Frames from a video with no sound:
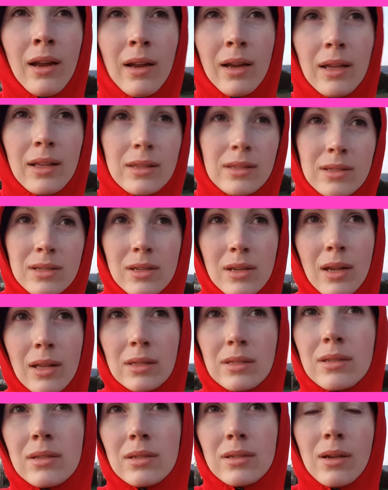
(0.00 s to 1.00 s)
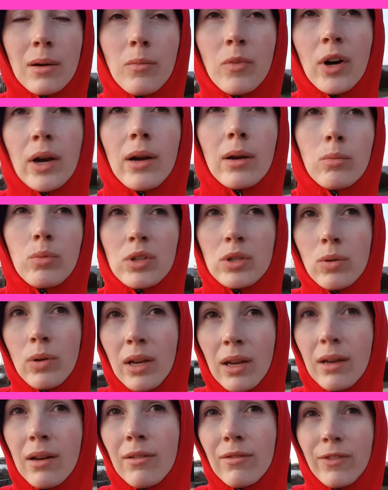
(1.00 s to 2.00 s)
it's somewhere in
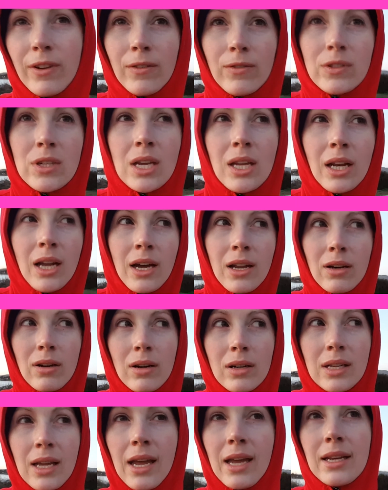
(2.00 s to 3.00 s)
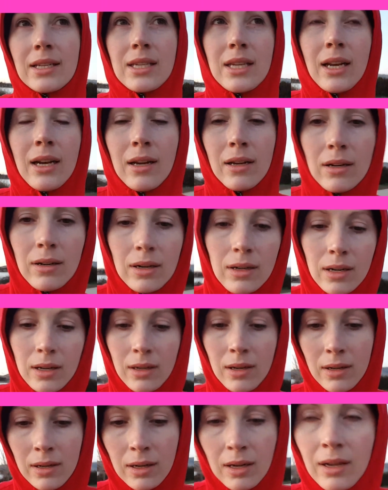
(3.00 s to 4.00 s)
between 1,500 to 1,800
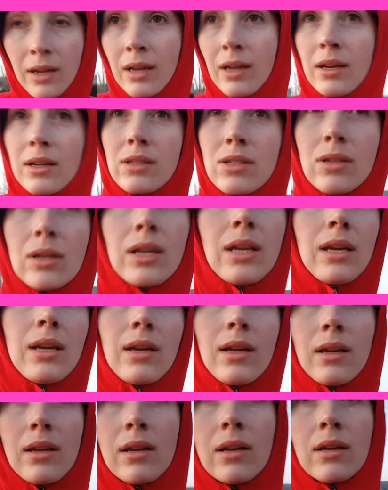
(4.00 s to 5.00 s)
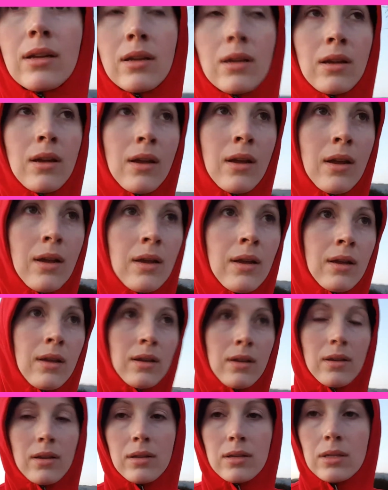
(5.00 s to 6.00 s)
to eat.
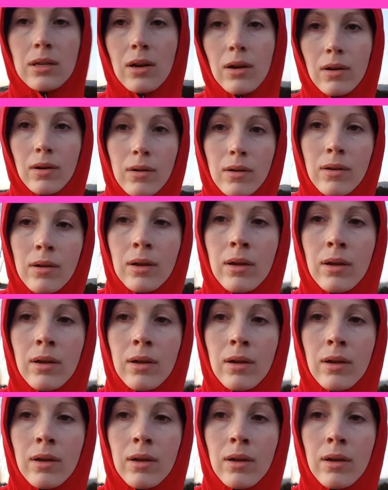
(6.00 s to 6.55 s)
So